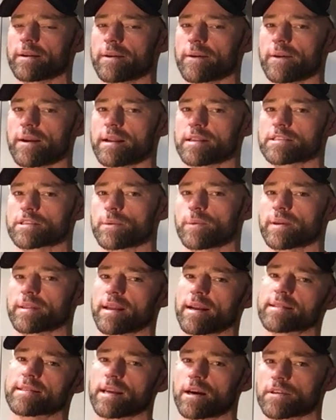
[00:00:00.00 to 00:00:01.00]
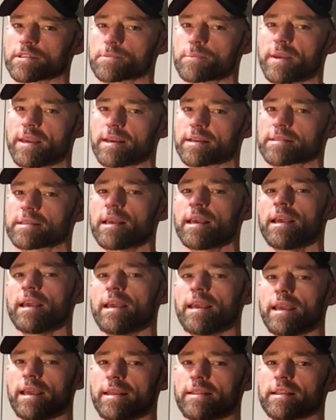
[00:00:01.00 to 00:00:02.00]
All right. So what that tells me is
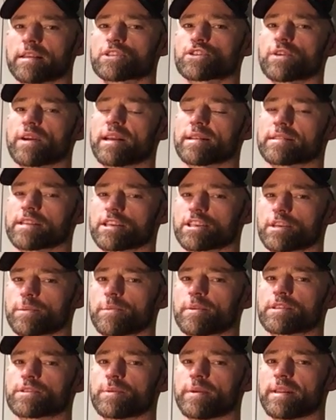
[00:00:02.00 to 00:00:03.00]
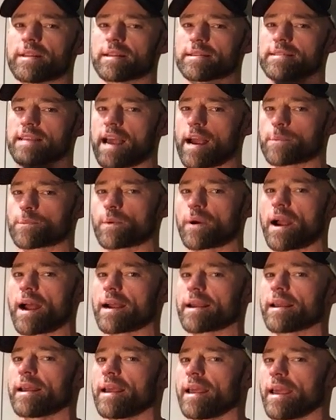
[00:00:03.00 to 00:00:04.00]
in the transition between the tap
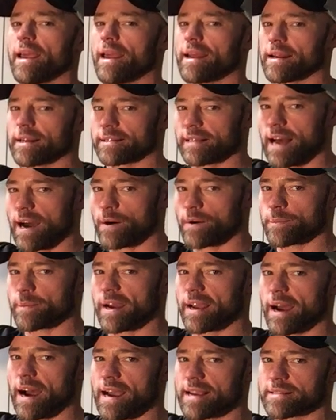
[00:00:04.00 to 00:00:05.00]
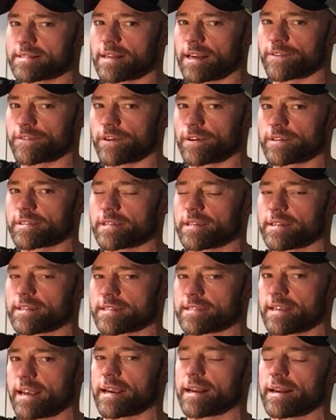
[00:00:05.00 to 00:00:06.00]
rack and allowing my eyes divert to the
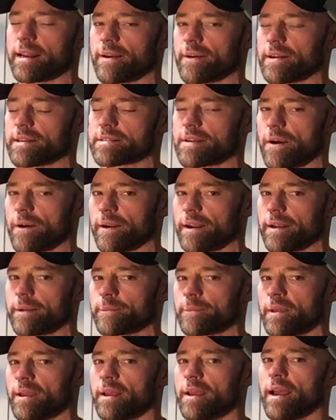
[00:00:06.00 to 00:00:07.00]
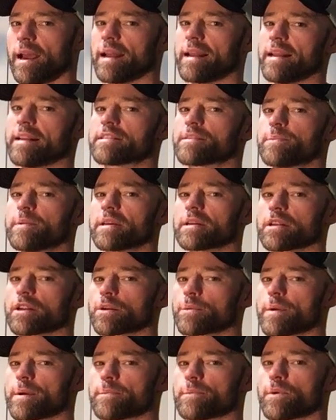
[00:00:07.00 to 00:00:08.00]
secondary target, I need to be a
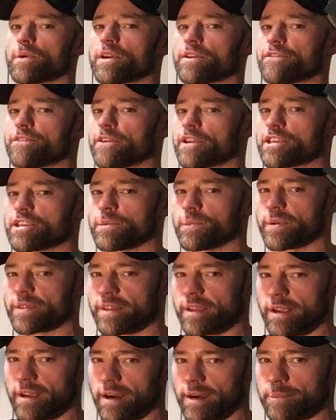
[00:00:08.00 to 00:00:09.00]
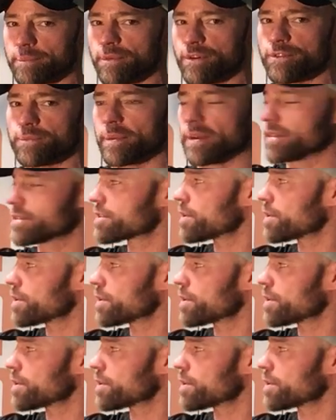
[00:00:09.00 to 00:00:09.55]
little bit more efficient with the gun movement.